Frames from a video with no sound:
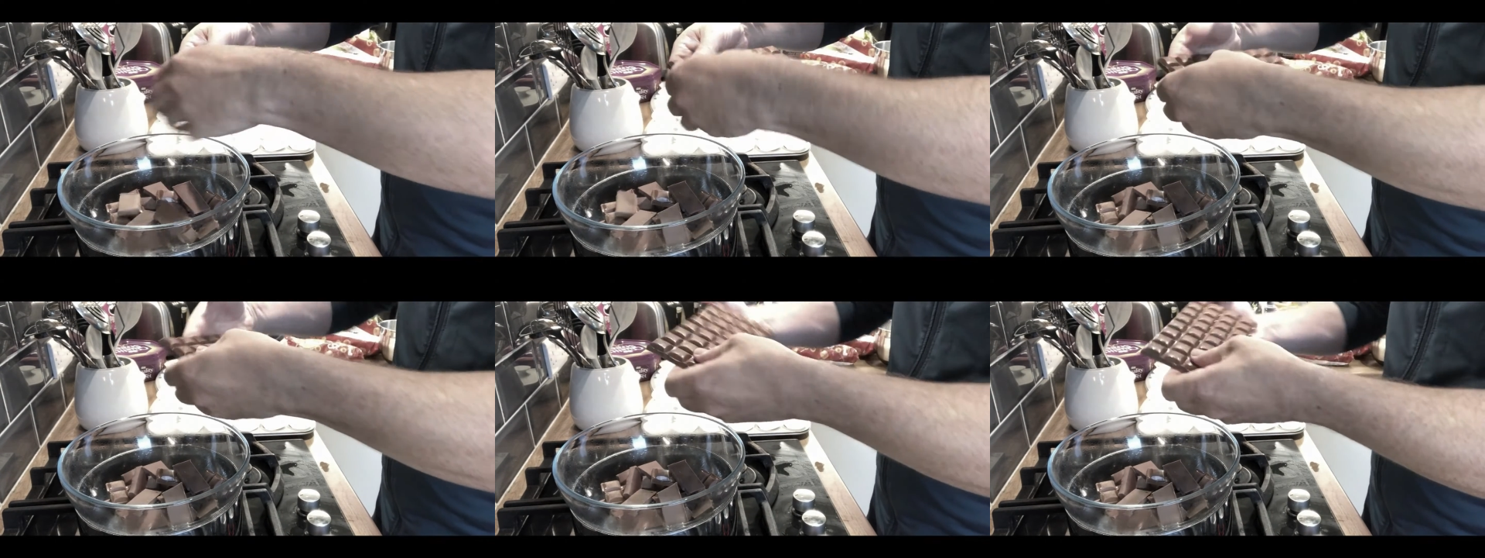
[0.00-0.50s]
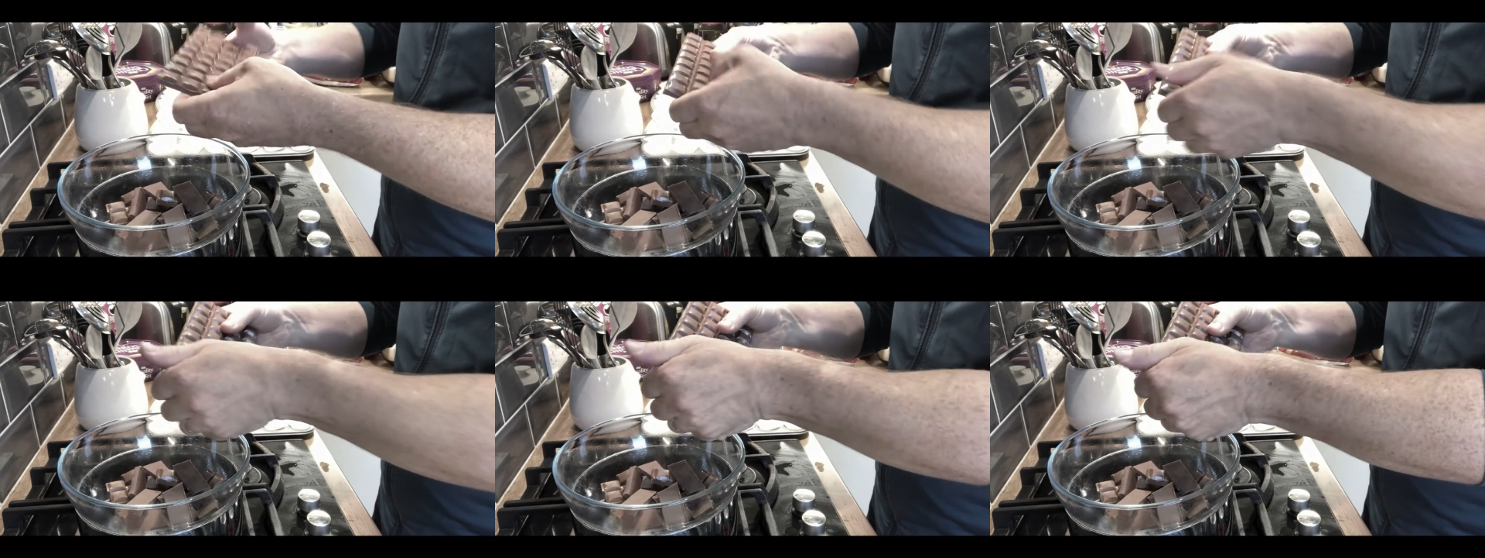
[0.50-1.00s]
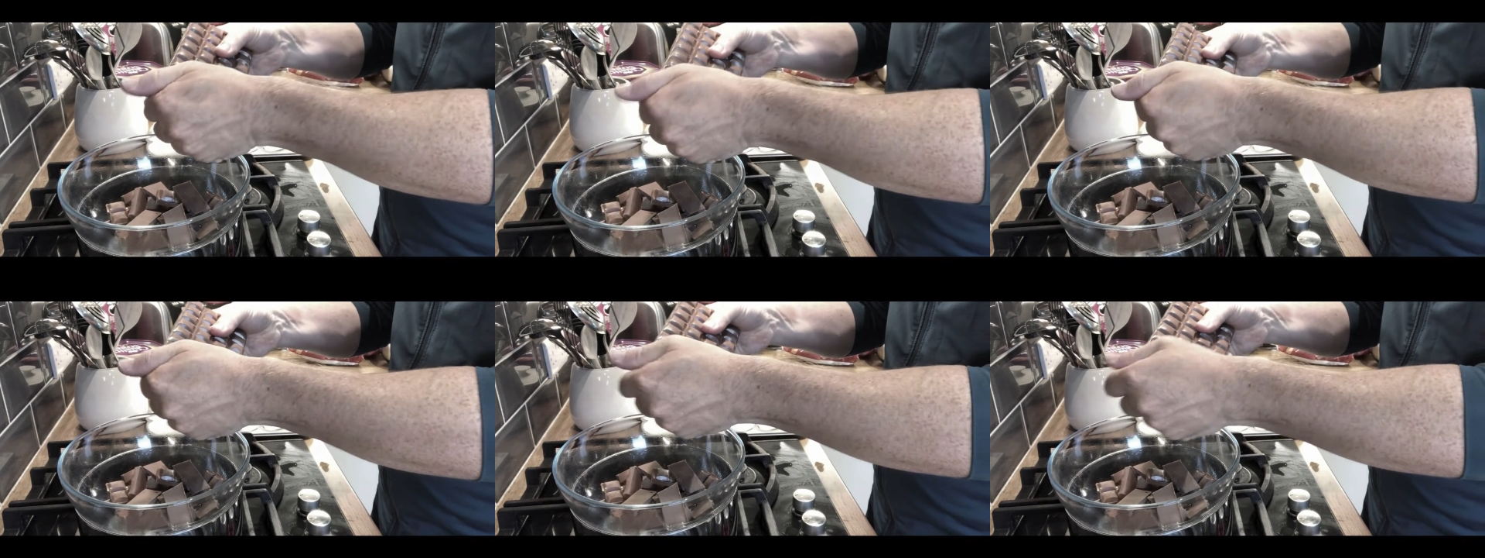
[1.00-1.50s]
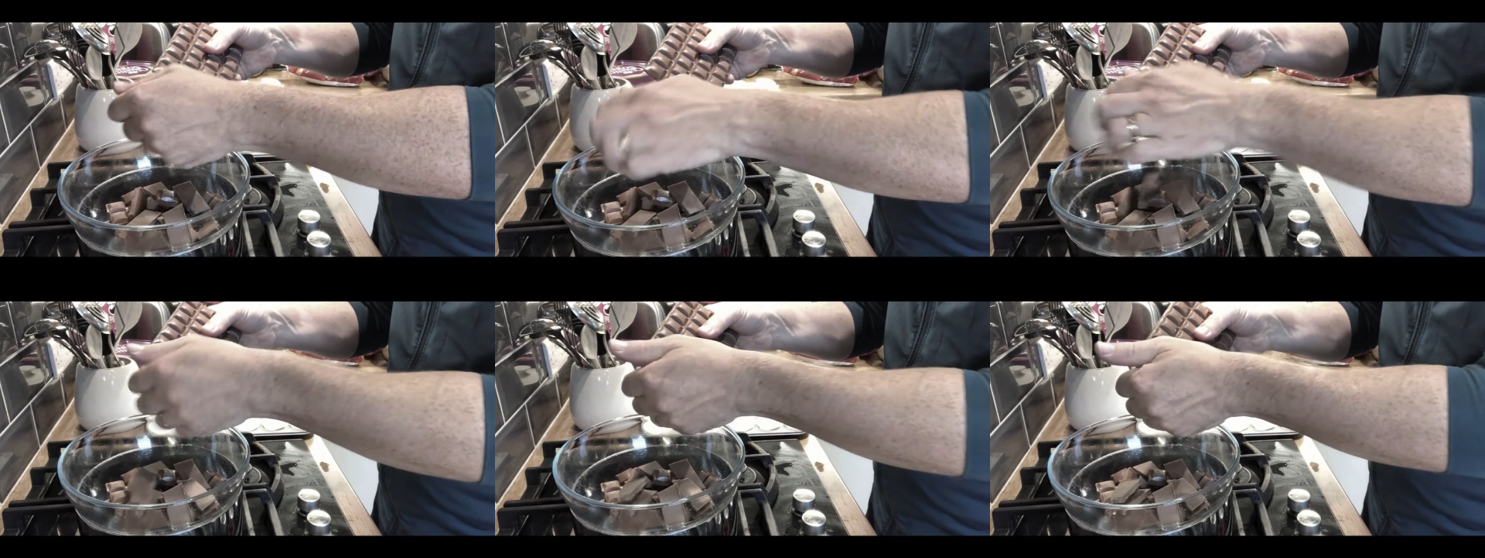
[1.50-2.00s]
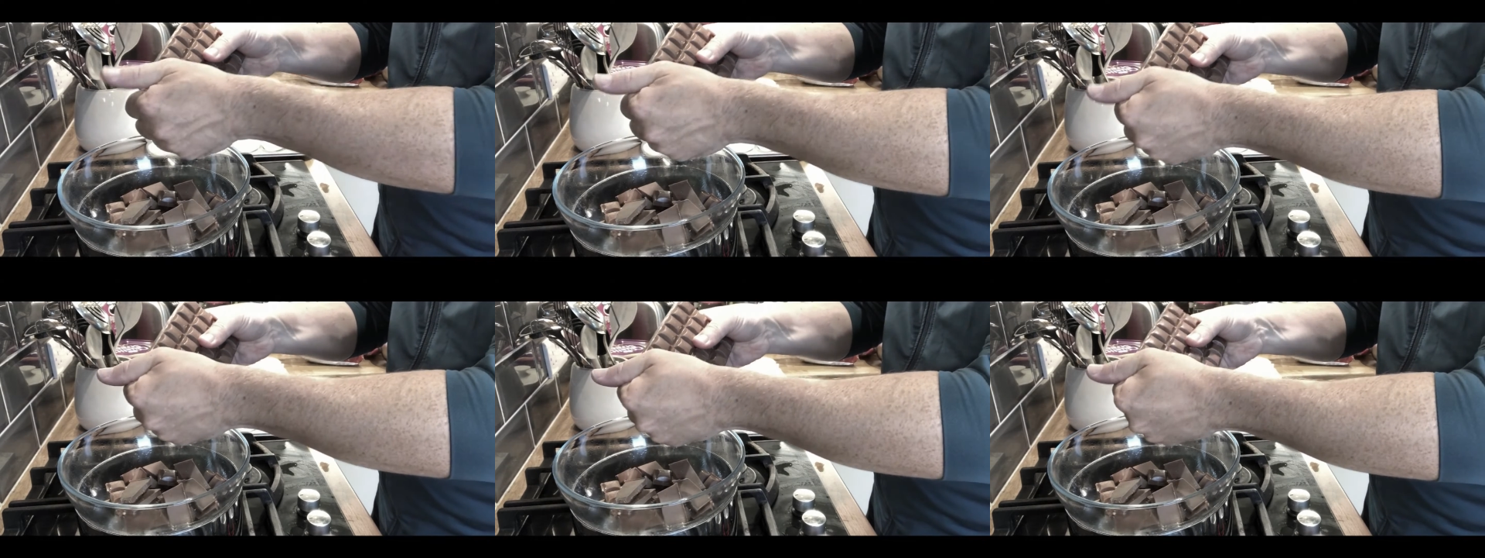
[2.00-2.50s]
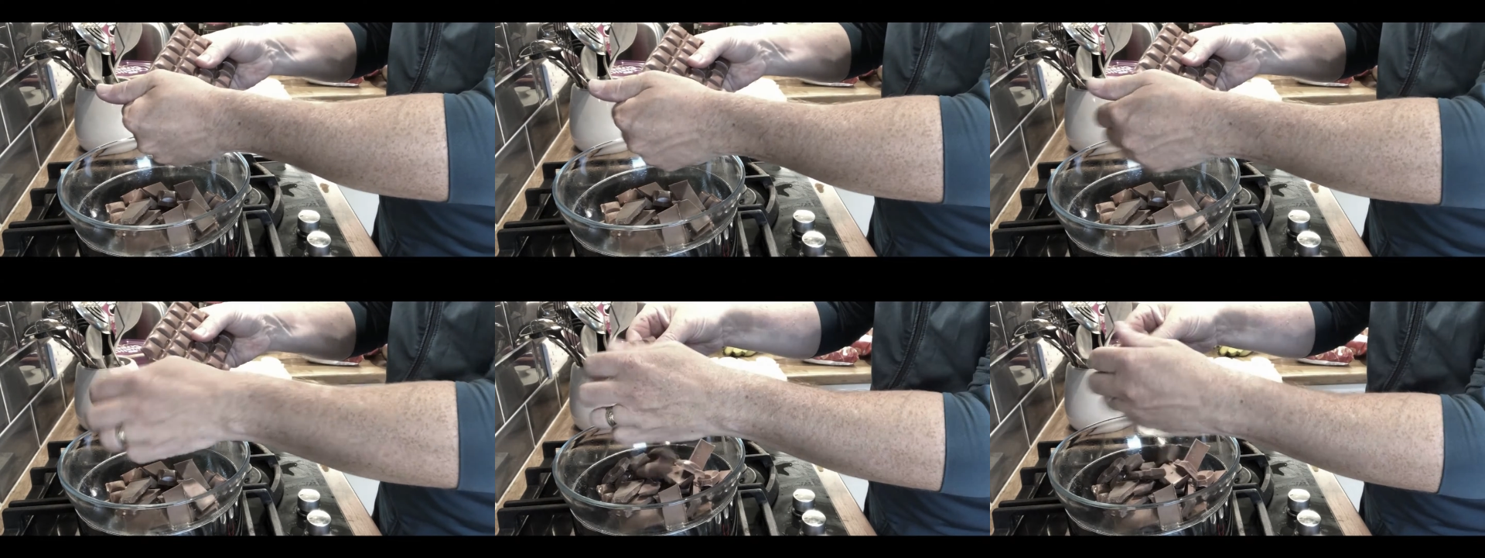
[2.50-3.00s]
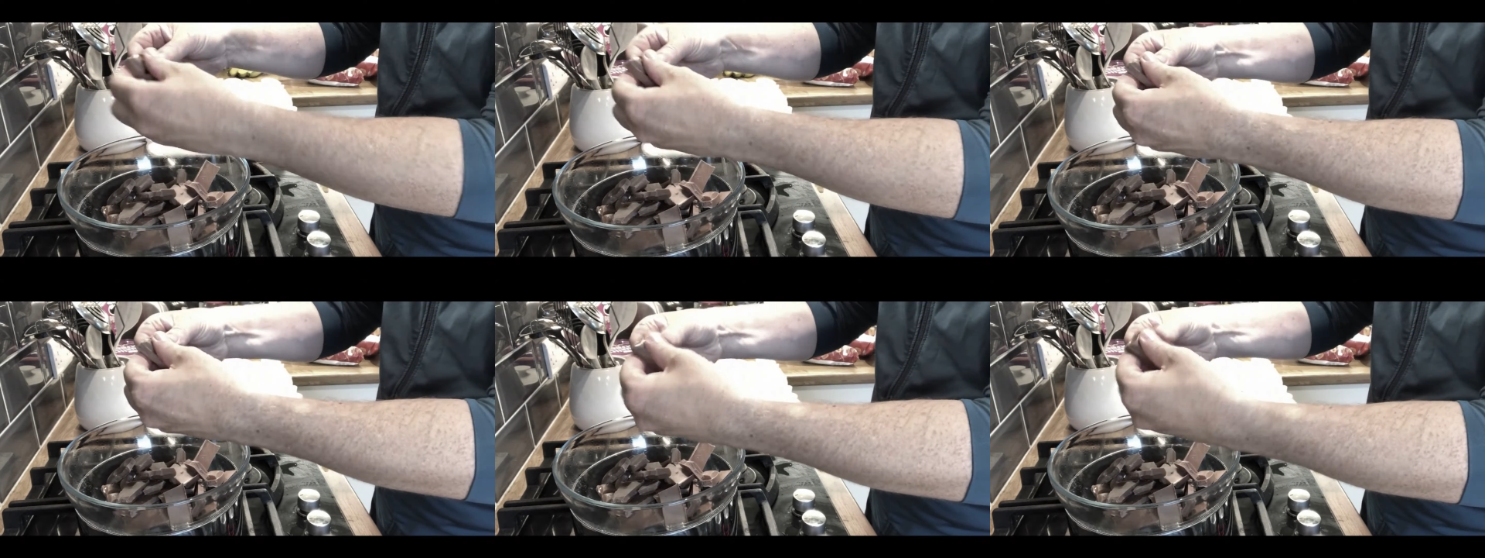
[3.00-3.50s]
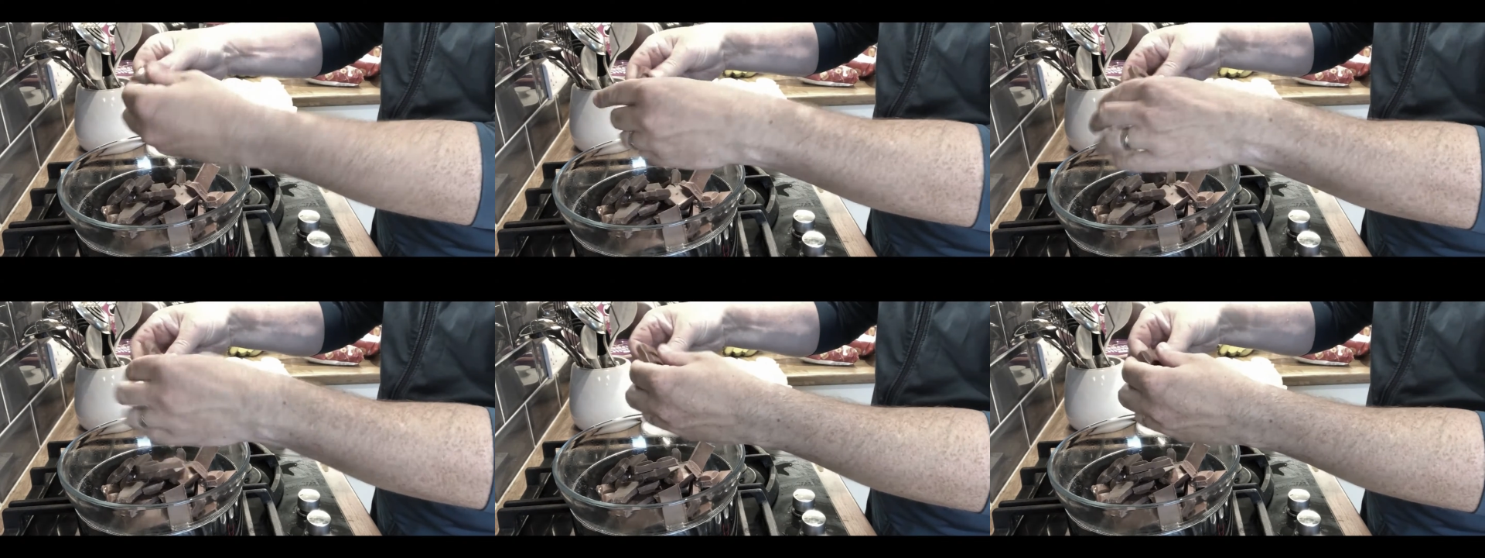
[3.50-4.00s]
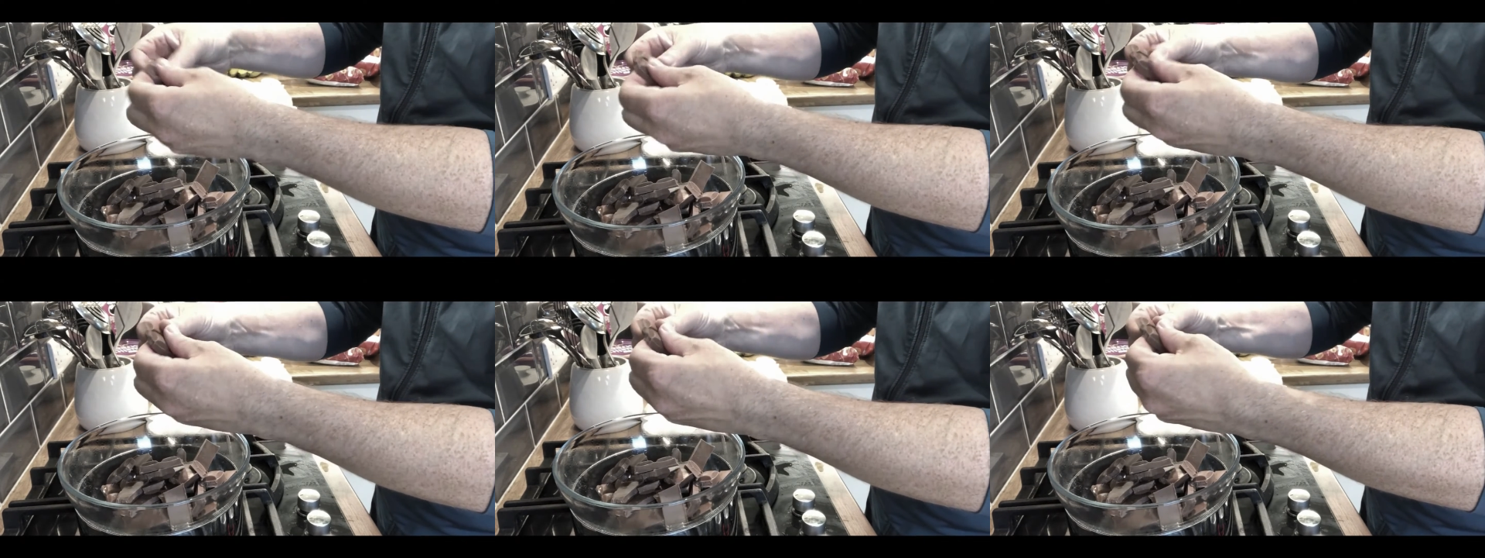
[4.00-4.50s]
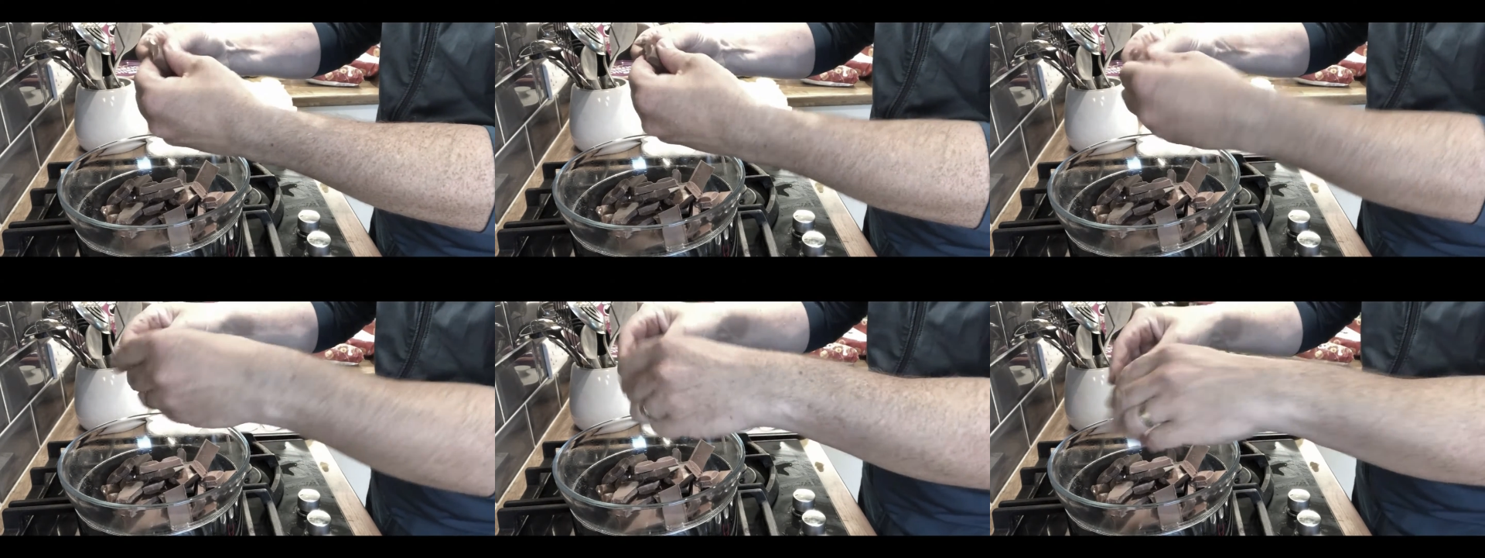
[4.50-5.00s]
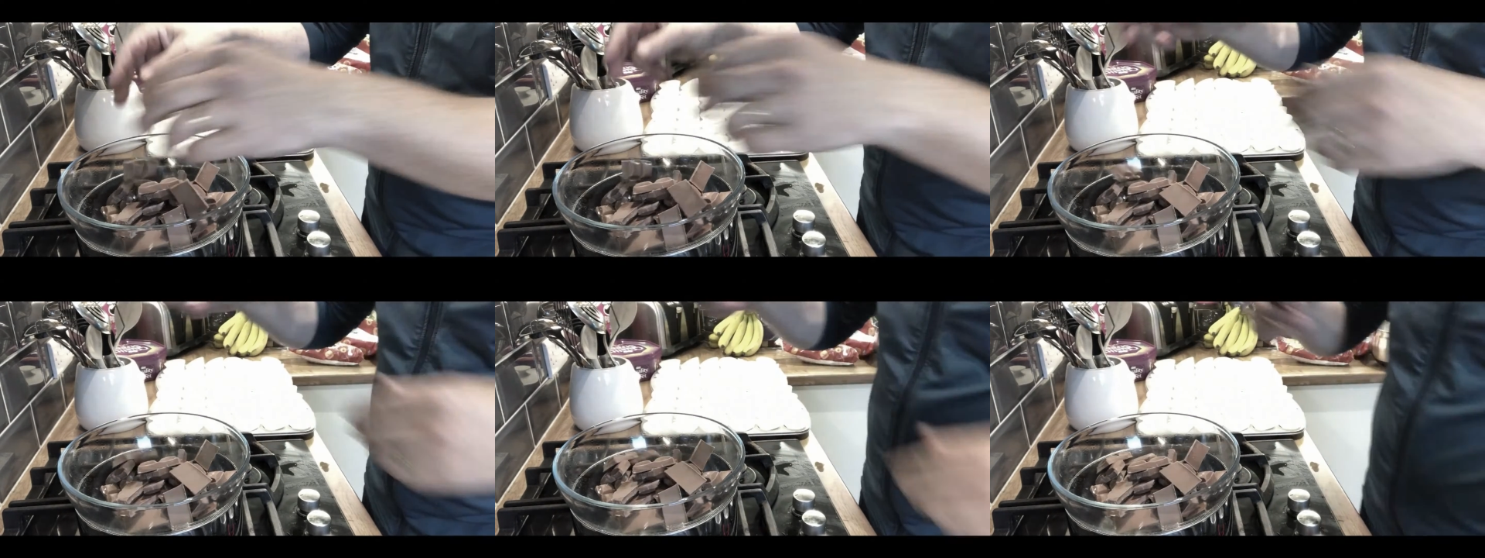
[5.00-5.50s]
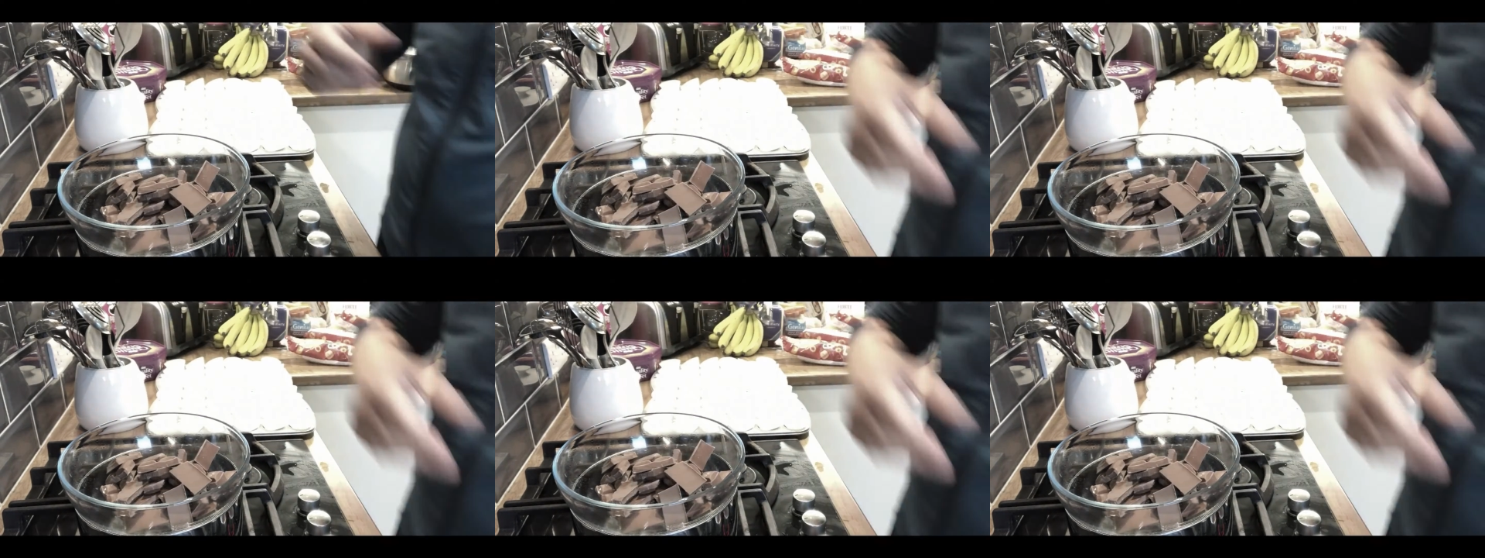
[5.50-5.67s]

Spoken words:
(no speaker visible)